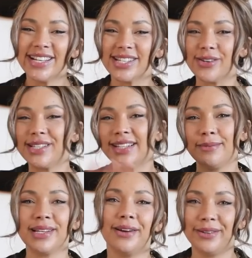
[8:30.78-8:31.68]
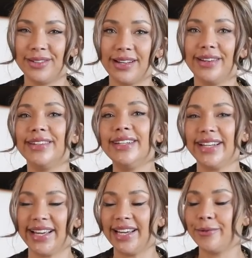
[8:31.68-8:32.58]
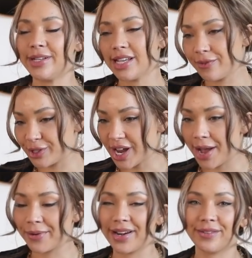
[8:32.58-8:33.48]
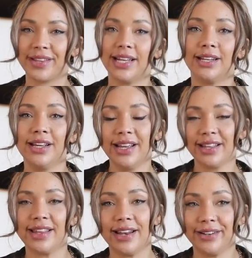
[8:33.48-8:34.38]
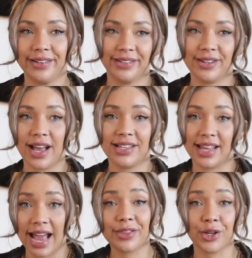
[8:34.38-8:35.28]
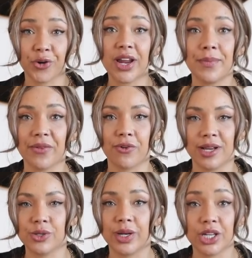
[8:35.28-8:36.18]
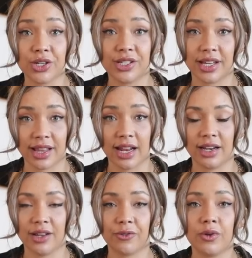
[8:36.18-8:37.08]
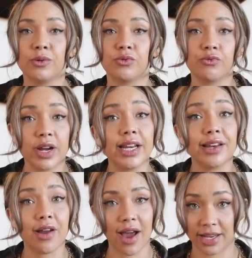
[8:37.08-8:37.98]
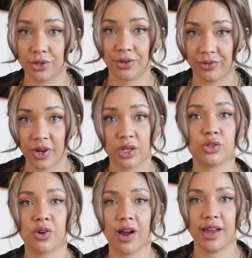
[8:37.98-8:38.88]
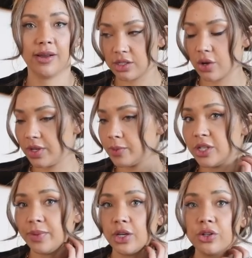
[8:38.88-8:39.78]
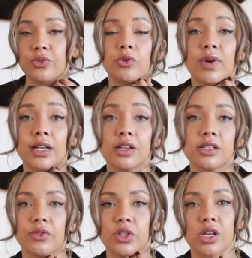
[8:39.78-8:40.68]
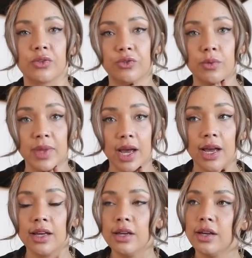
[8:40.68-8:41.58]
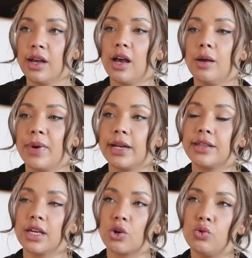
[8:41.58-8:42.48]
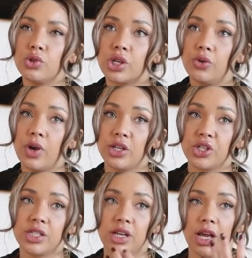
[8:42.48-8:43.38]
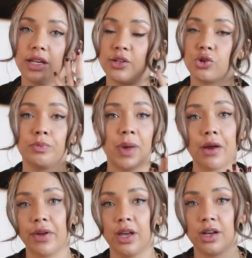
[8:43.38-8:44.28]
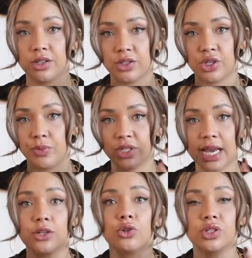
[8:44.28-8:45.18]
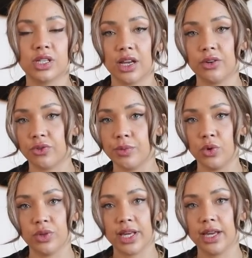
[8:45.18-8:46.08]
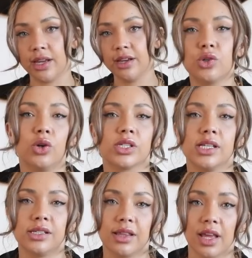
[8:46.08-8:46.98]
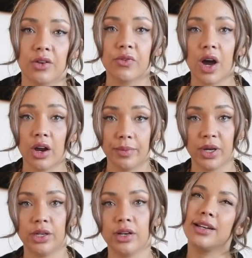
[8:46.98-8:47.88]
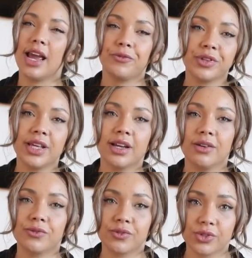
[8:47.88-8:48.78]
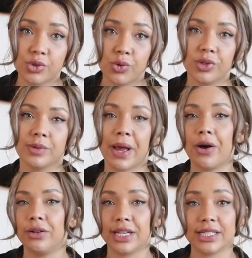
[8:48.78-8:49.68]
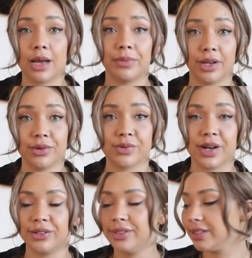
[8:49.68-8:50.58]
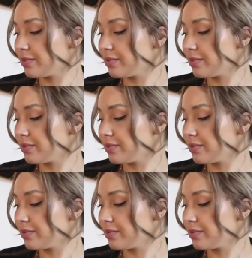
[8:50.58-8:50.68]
So I stepped out early, went to have a shower and everything. Then, as they had the cream everywhere, so I used it then, and it was really nice on a first try. So it's supposed to be good for redness if you suffer from that. And I think also just a literal barrier to protect your skin from all the toxins in the environment. And everything I've talked about, I'll link down below as well.